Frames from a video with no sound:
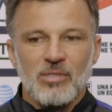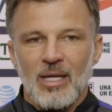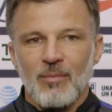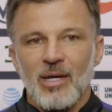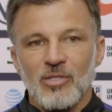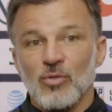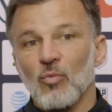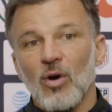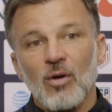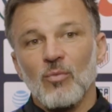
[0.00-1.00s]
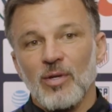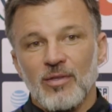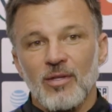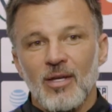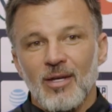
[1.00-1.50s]
team, and to work
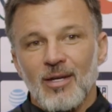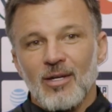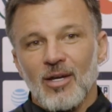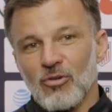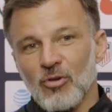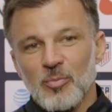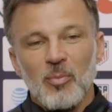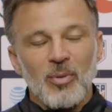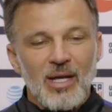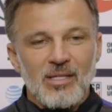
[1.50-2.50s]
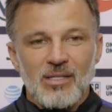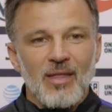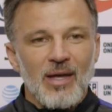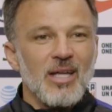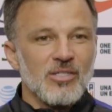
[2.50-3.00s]
with a group of players
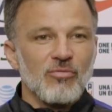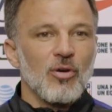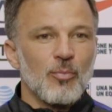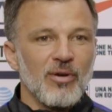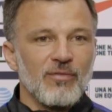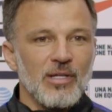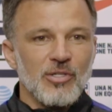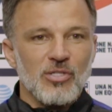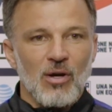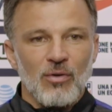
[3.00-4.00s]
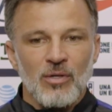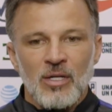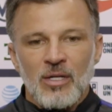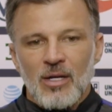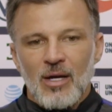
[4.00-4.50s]
like that is a real privilege. So,
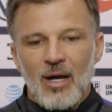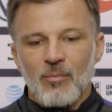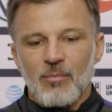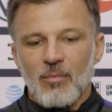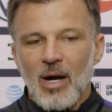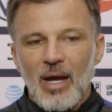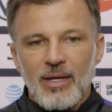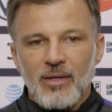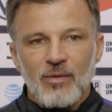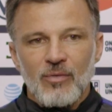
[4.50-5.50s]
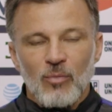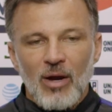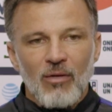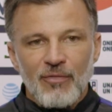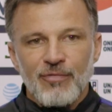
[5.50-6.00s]
um, my
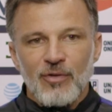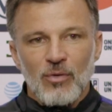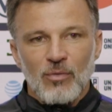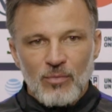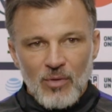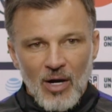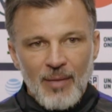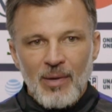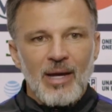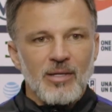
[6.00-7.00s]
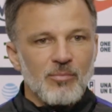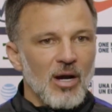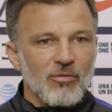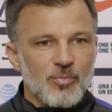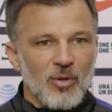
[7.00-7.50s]
where I feel I'm at,
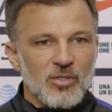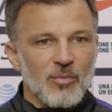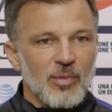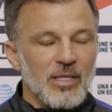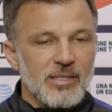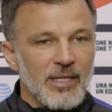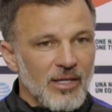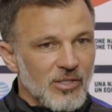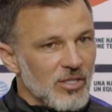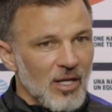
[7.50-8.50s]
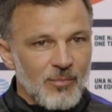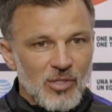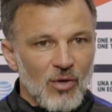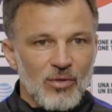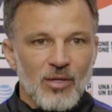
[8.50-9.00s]
my responsibility. Until I'm
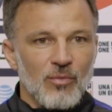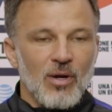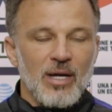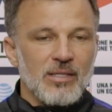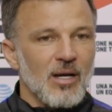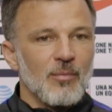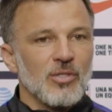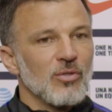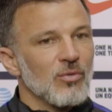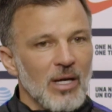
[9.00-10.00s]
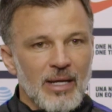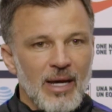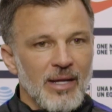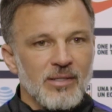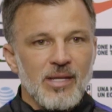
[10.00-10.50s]
told otherwise, I'm going to do all I
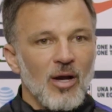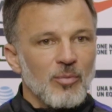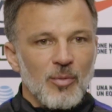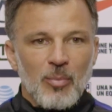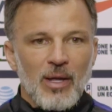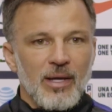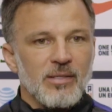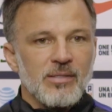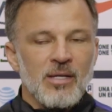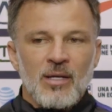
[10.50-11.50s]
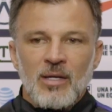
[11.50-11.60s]
can to help the players,